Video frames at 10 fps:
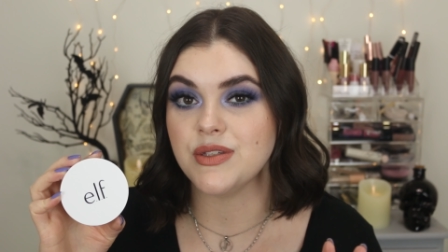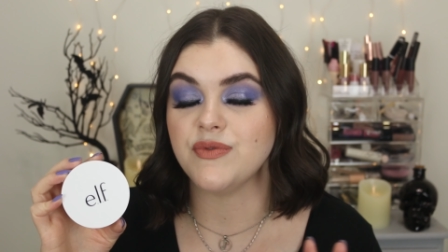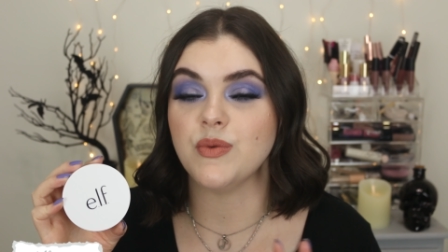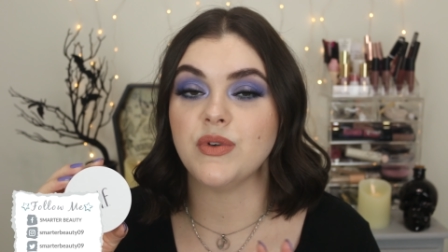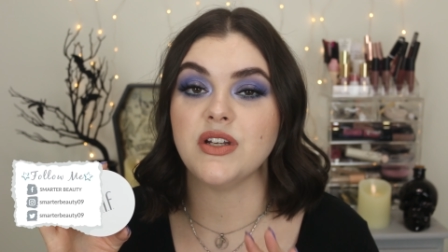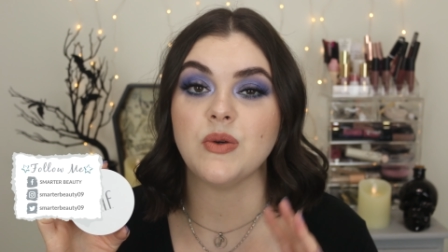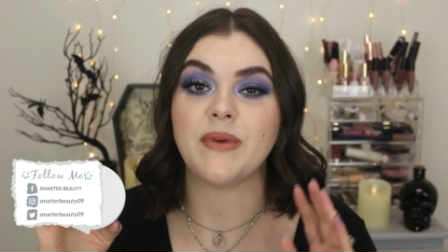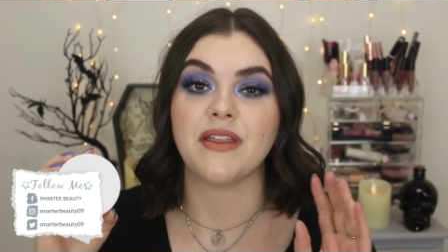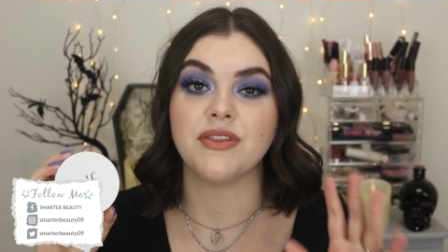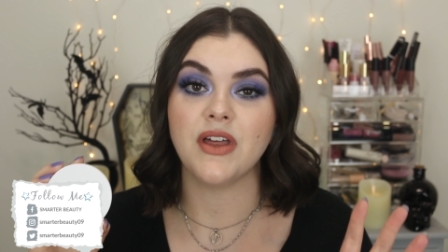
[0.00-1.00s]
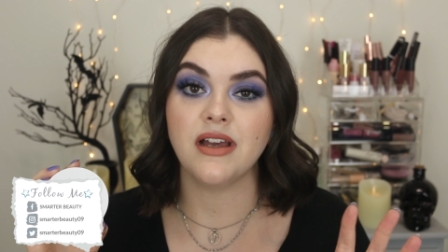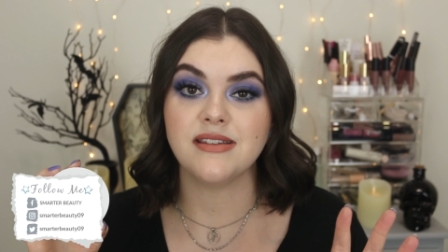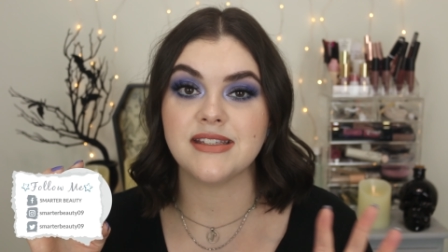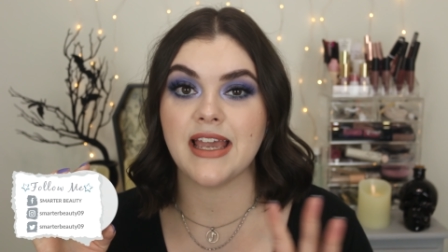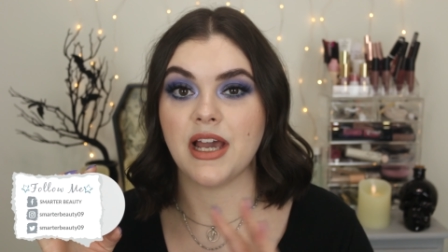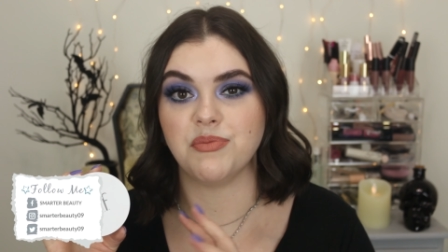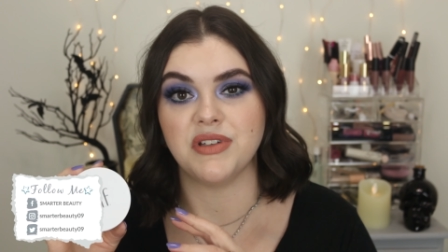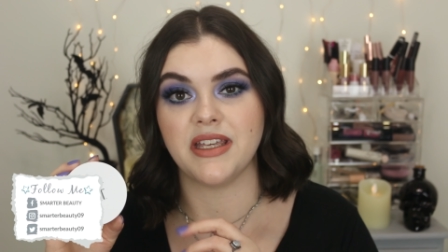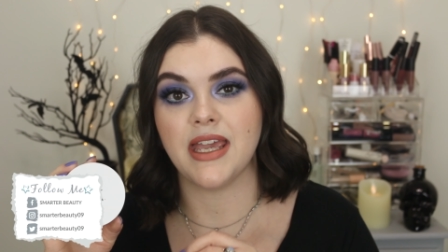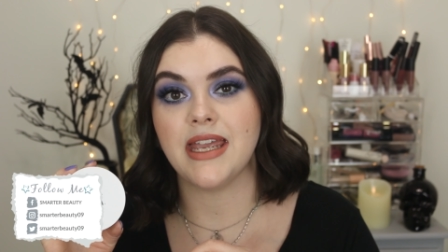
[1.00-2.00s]
So if you want to know my thoughts,
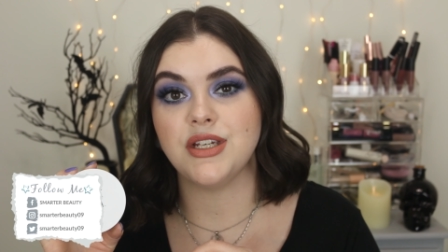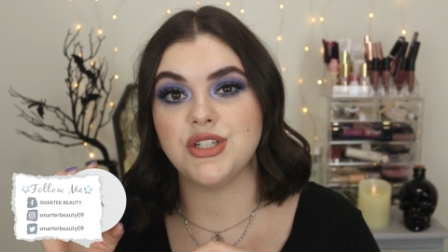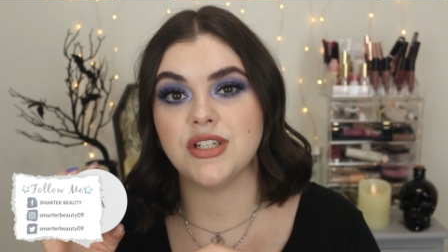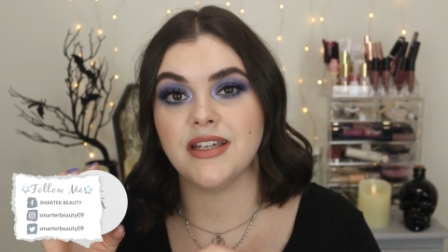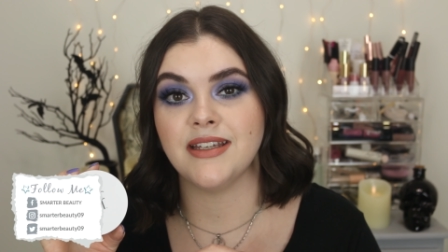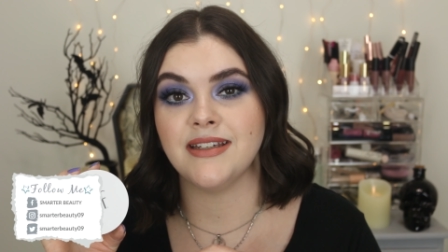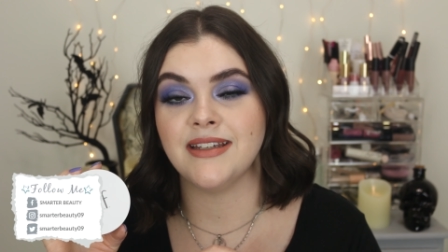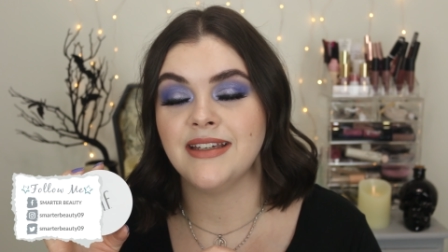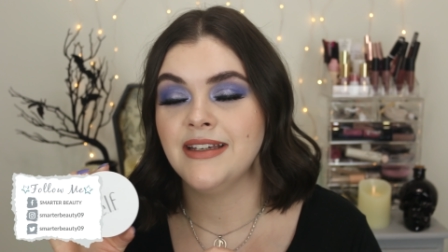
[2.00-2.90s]
application,